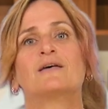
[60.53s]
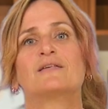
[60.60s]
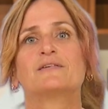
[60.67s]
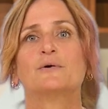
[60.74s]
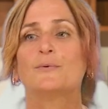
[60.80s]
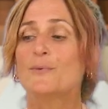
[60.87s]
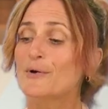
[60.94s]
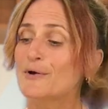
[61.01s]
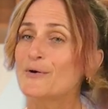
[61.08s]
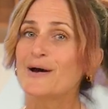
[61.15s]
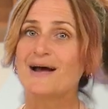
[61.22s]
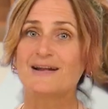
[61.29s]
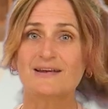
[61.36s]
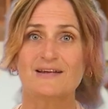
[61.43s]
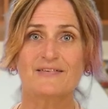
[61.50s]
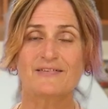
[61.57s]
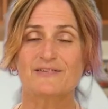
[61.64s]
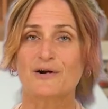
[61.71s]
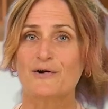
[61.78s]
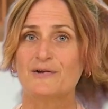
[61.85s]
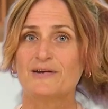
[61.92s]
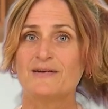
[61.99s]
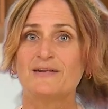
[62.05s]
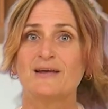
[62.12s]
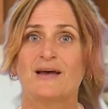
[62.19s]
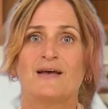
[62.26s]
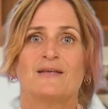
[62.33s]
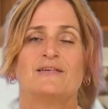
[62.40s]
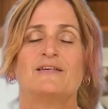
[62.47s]
So we'll go ahead and get started.
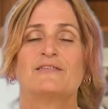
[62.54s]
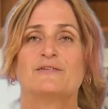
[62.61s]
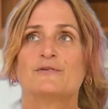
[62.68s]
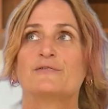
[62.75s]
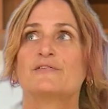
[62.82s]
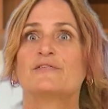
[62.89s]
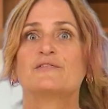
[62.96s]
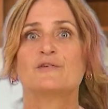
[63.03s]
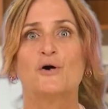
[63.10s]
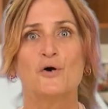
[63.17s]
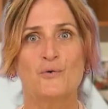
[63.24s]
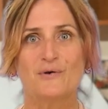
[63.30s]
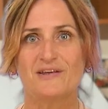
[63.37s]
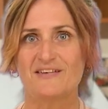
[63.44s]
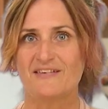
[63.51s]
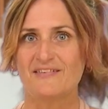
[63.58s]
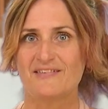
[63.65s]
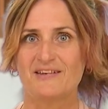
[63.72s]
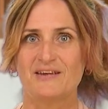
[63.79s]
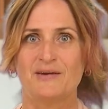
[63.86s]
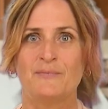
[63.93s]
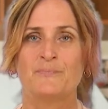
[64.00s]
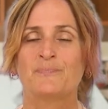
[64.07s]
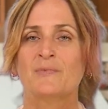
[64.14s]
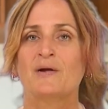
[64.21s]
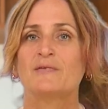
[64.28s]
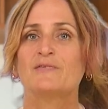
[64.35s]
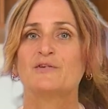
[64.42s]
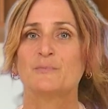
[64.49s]
These are so easy
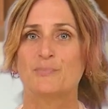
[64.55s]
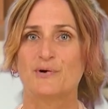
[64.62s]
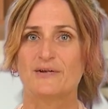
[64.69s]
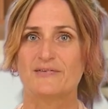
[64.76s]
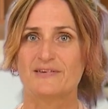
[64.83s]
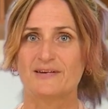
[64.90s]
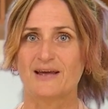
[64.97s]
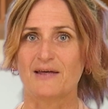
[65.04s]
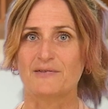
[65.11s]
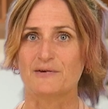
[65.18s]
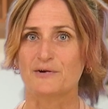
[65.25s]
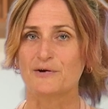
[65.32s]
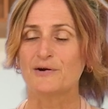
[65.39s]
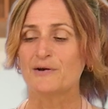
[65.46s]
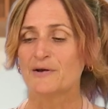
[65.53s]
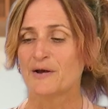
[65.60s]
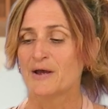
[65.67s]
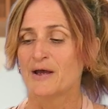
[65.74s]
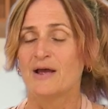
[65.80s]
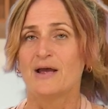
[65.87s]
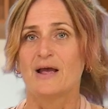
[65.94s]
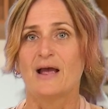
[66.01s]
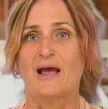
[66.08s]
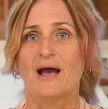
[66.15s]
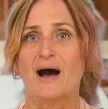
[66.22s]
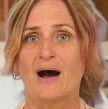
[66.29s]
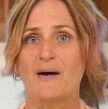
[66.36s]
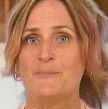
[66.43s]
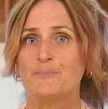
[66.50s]
to put together
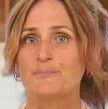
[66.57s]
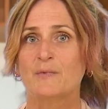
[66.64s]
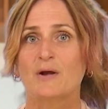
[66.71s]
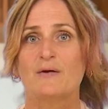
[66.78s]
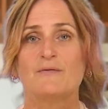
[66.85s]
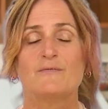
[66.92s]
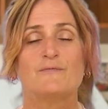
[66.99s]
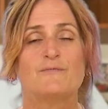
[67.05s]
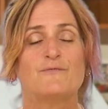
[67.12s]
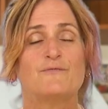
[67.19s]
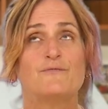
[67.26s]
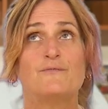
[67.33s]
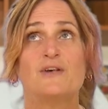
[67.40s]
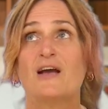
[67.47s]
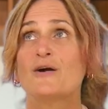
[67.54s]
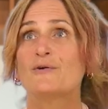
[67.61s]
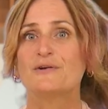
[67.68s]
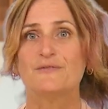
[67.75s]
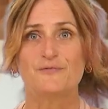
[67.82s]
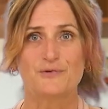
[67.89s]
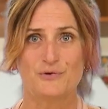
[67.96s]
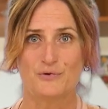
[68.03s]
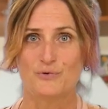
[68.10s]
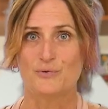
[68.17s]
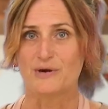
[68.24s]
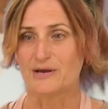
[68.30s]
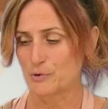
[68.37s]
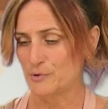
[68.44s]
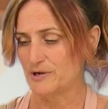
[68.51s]
and very few
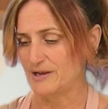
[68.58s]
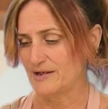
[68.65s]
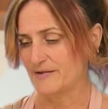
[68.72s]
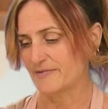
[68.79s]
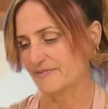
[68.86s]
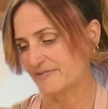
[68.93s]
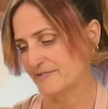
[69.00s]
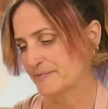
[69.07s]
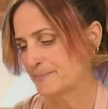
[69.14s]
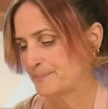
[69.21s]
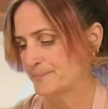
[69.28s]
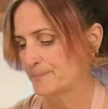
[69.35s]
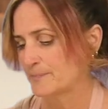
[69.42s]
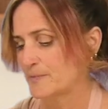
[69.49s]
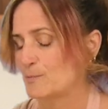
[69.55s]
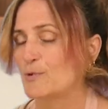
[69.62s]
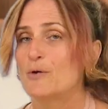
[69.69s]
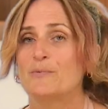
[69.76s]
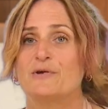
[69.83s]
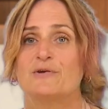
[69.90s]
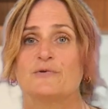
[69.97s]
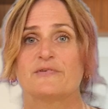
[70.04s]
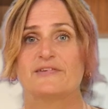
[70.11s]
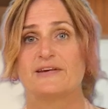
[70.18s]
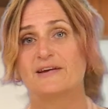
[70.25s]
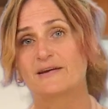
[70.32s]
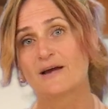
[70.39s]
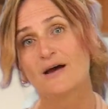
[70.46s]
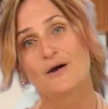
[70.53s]
ingredients. We'll be
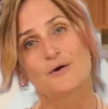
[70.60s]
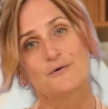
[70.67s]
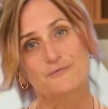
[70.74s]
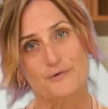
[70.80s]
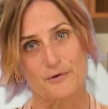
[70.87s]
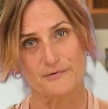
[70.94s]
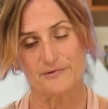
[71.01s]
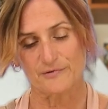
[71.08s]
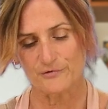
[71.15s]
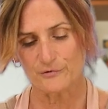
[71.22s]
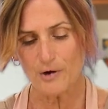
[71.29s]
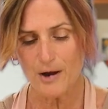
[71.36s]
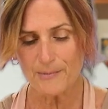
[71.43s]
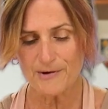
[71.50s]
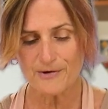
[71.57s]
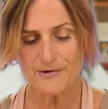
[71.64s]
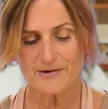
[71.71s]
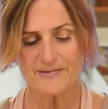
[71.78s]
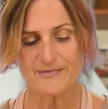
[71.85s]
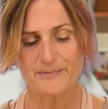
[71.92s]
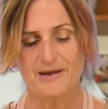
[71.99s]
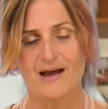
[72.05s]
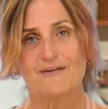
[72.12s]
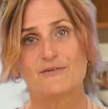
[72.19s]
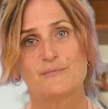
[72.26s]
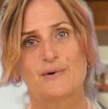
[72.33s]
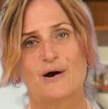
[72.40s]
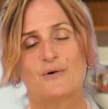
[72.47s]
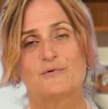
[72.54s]
using frozen strawberries. We have
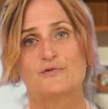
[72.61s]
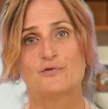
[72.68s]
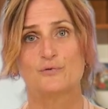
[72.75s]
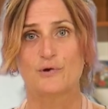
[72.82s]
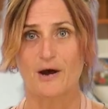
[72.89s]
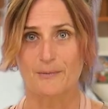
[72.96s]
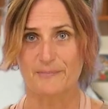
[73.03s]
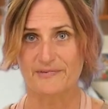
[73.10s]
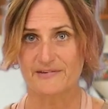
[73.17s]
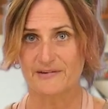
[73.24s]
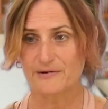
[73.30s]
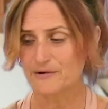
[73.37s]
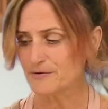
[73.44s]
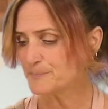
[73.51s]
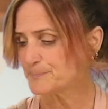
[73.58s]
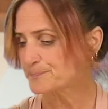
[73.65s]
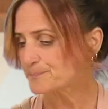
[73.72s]
about 2 cups here.